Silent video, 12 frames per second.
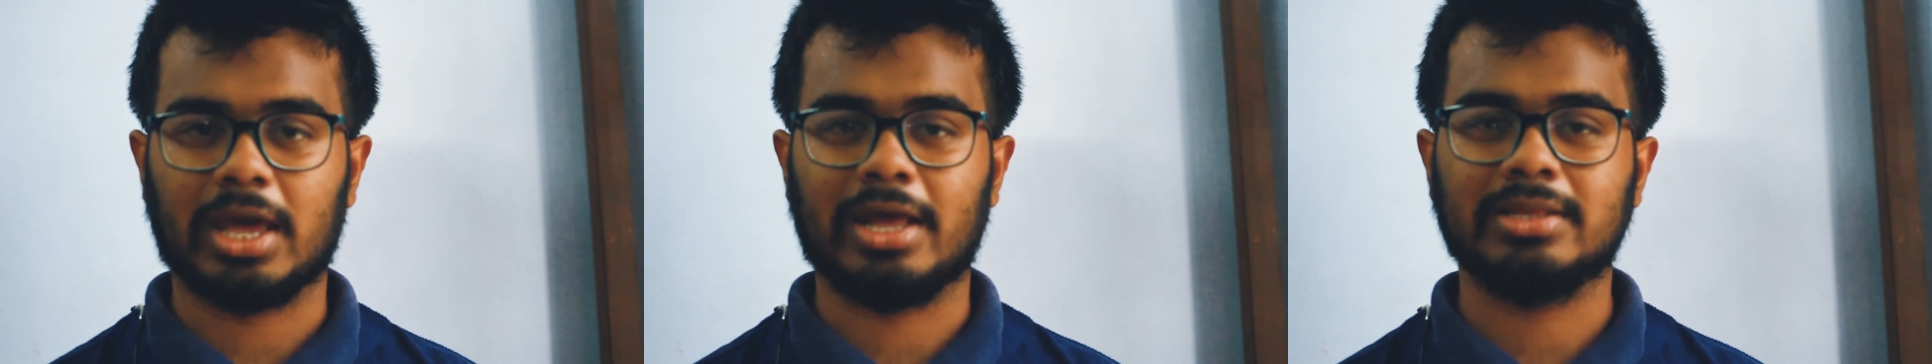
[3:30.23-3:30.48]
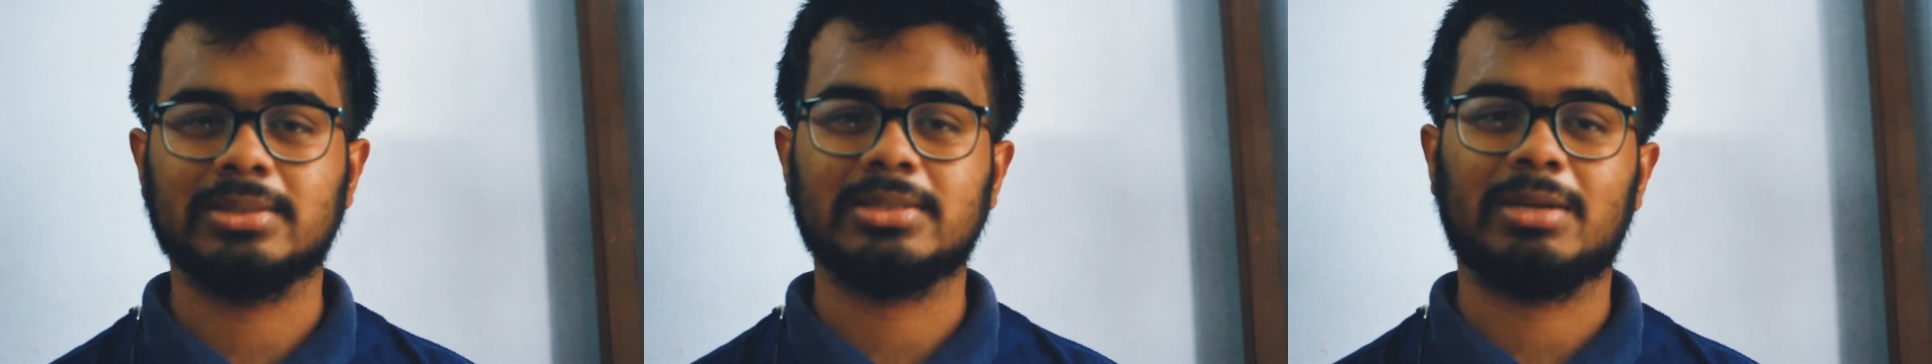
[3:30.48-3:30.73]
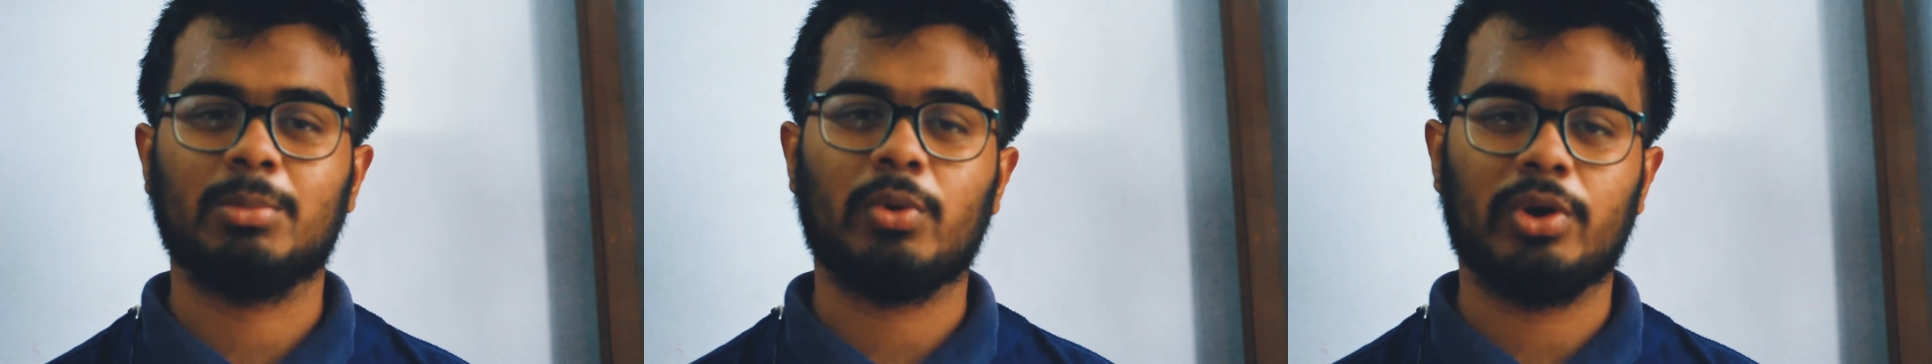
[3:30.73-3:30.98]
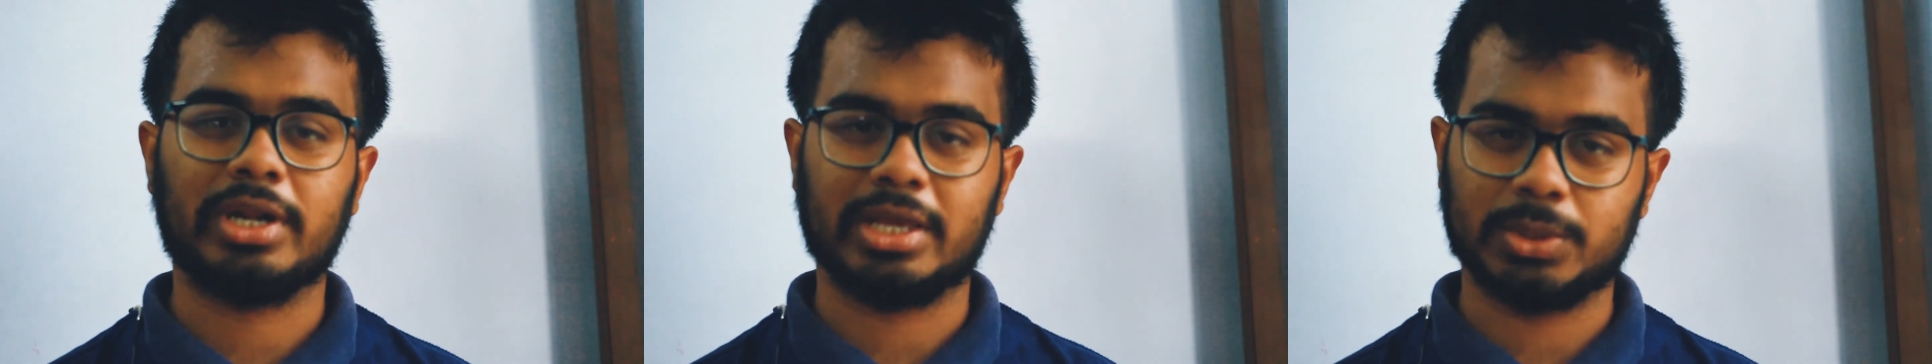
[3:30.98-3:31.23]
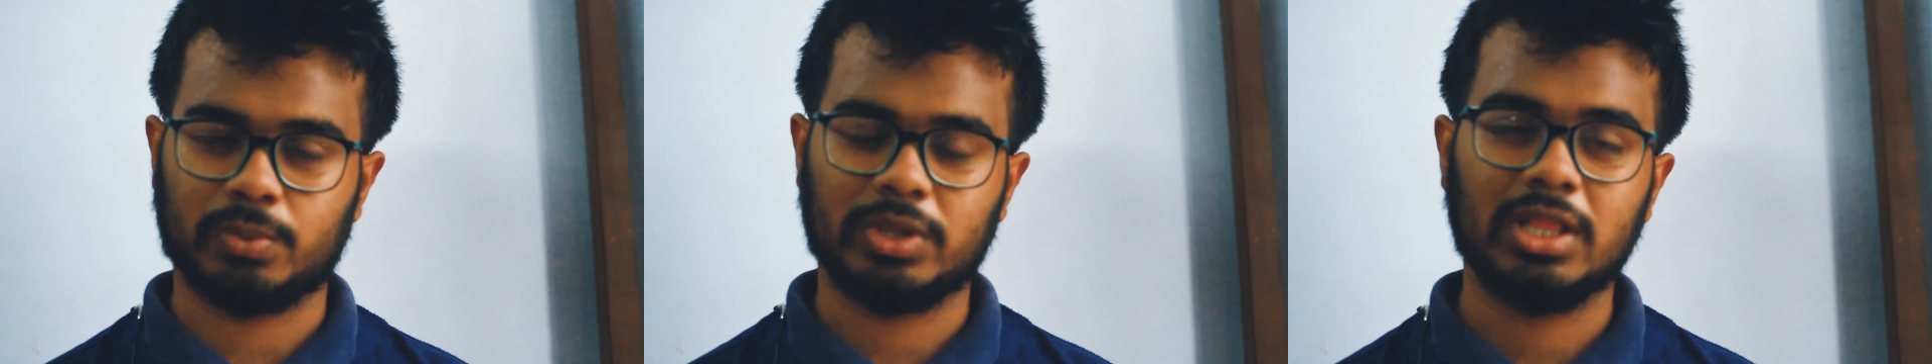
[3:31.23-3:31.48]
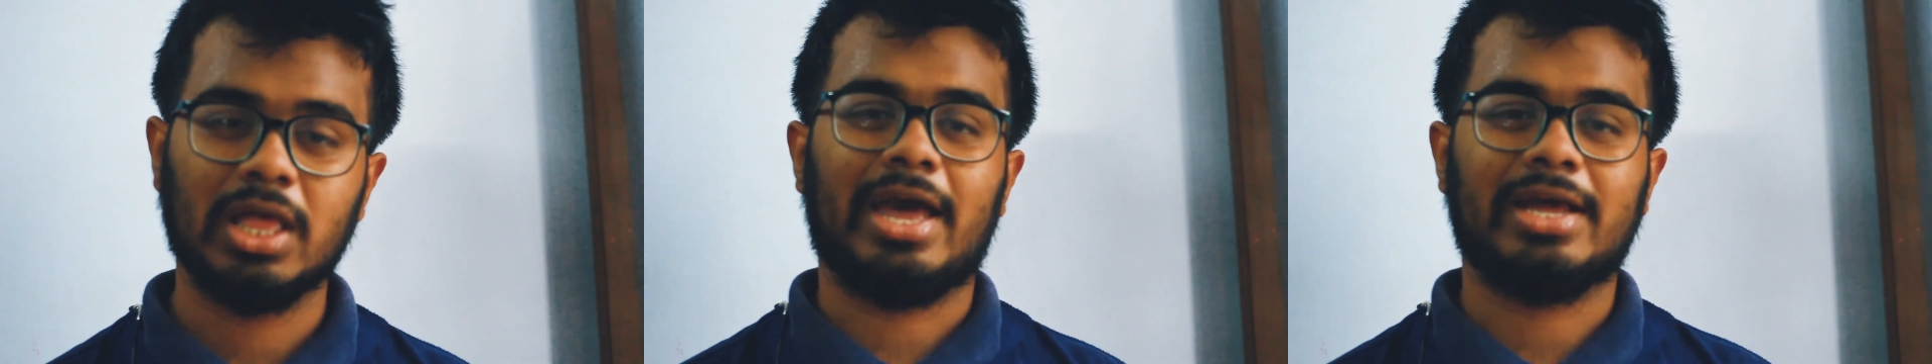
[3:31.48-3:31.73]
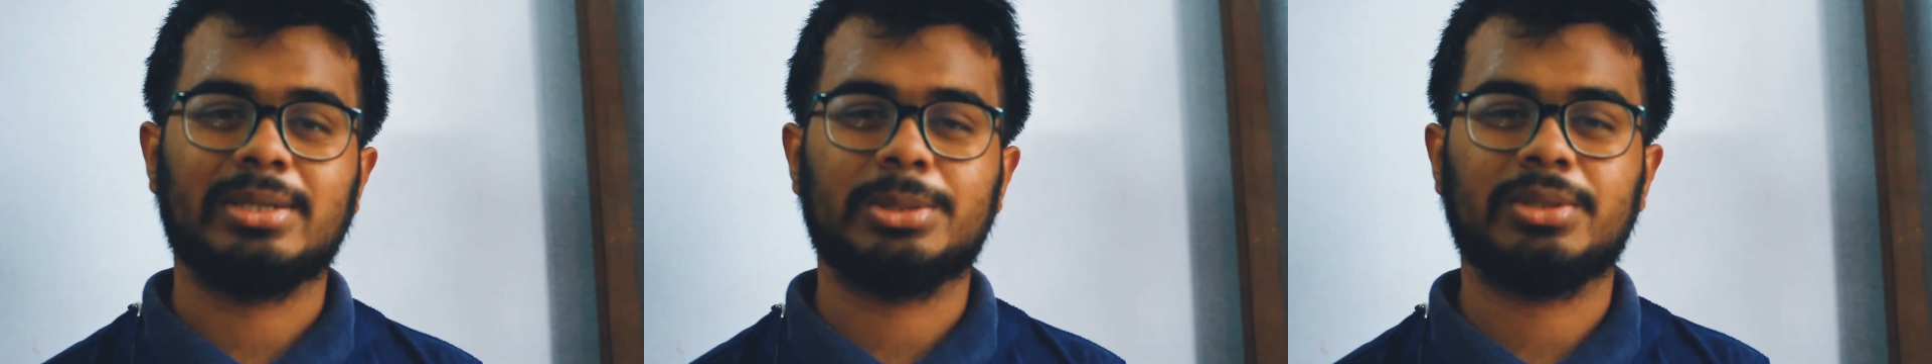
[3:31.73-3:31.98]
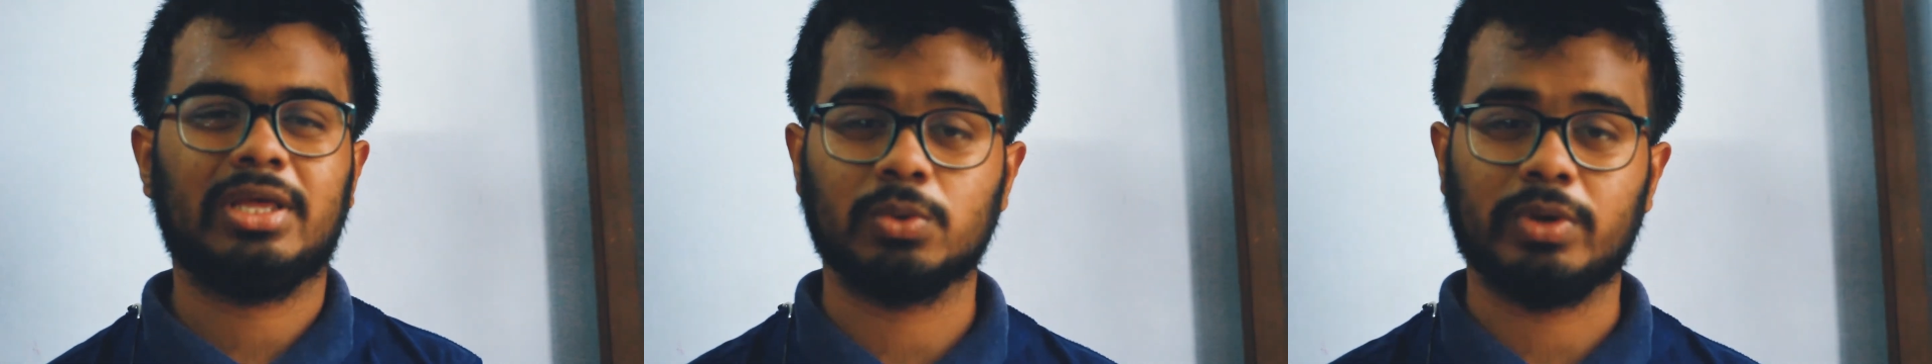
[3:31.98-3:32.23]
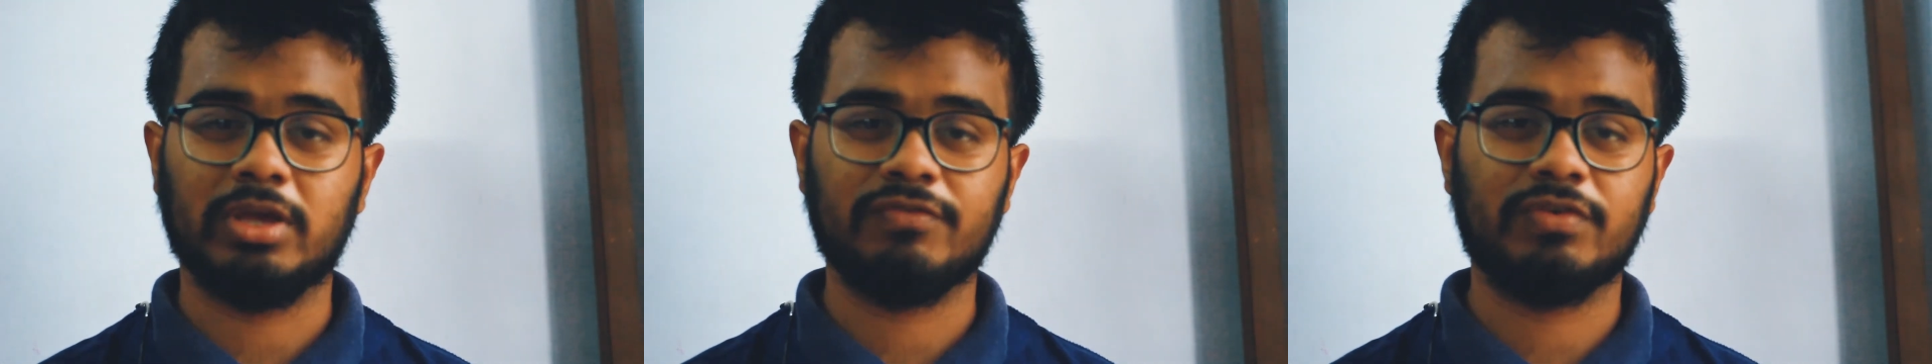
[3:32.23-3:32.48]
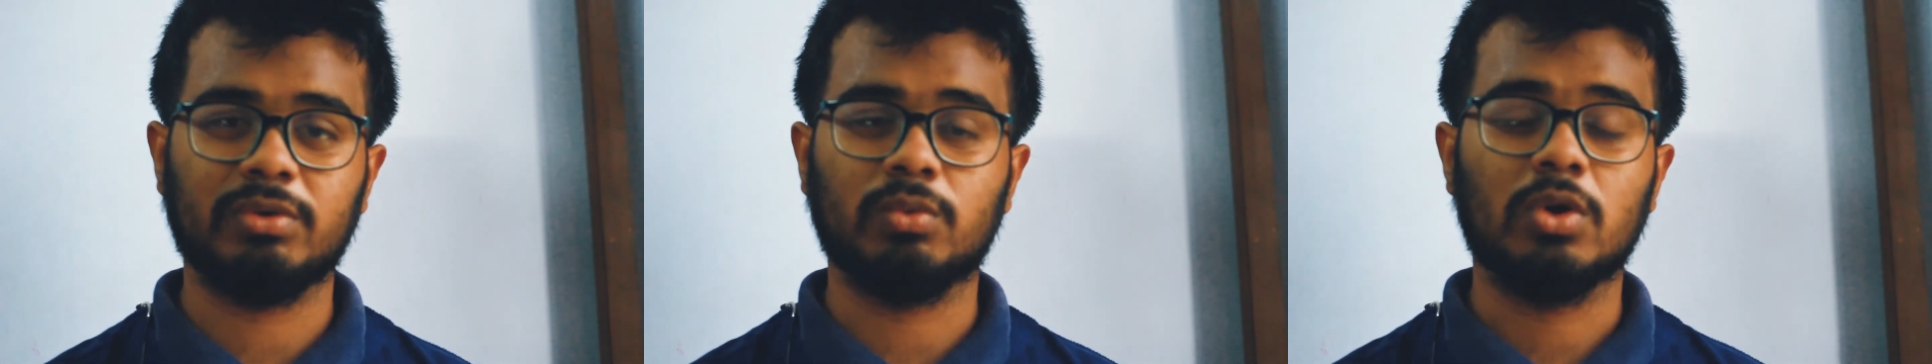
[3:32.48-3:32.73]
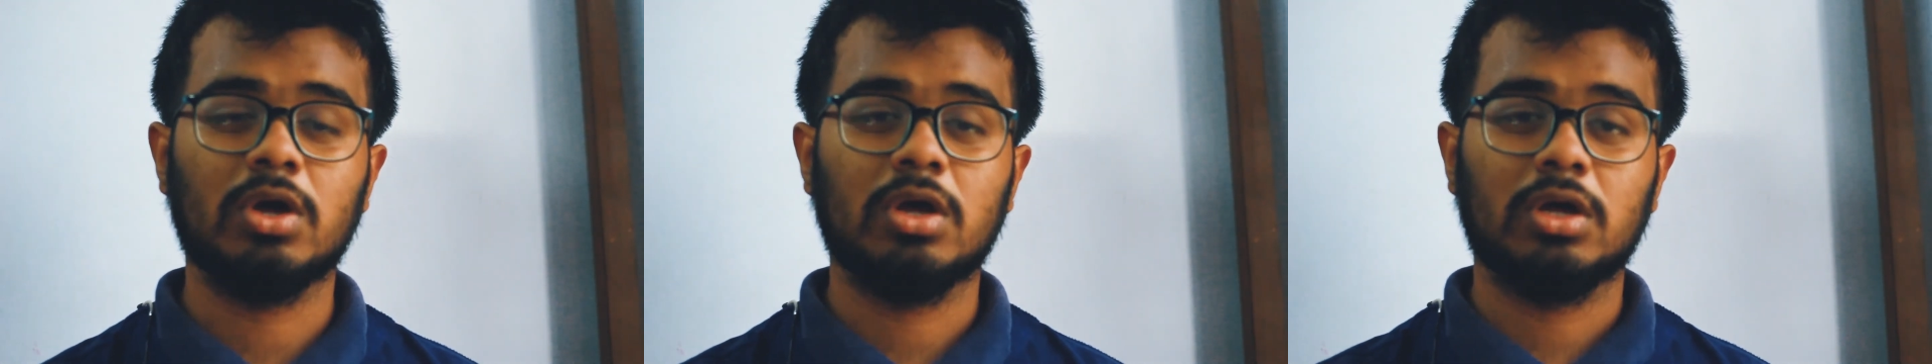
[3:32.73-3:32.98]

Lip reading: and some quality as well. And so if you